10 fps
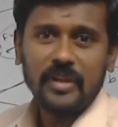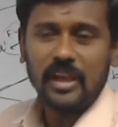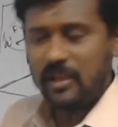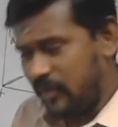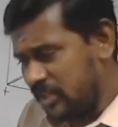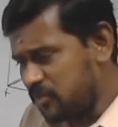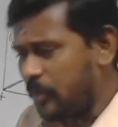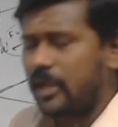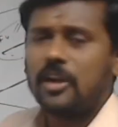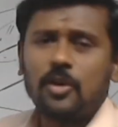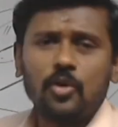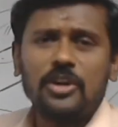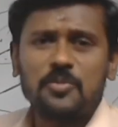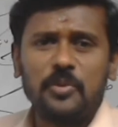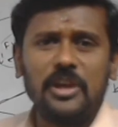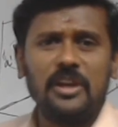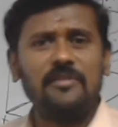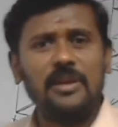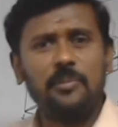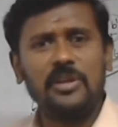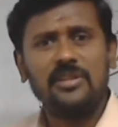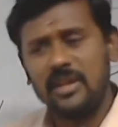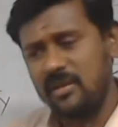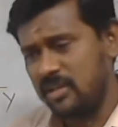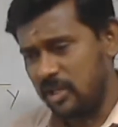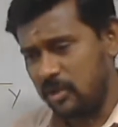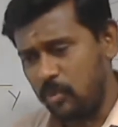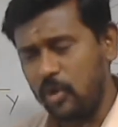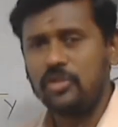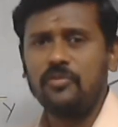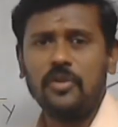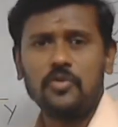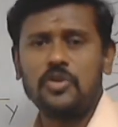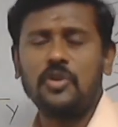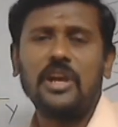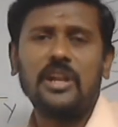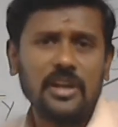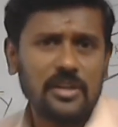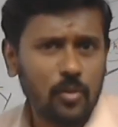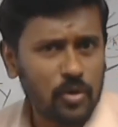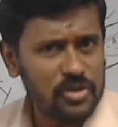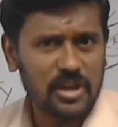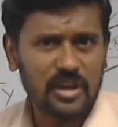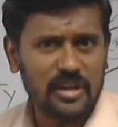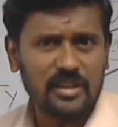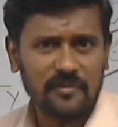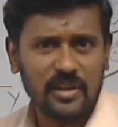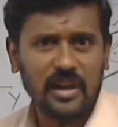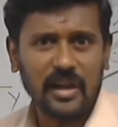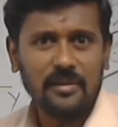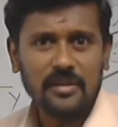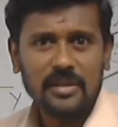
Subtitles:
If it is parallel to HP and VP, then in both views you can get the original length of the line.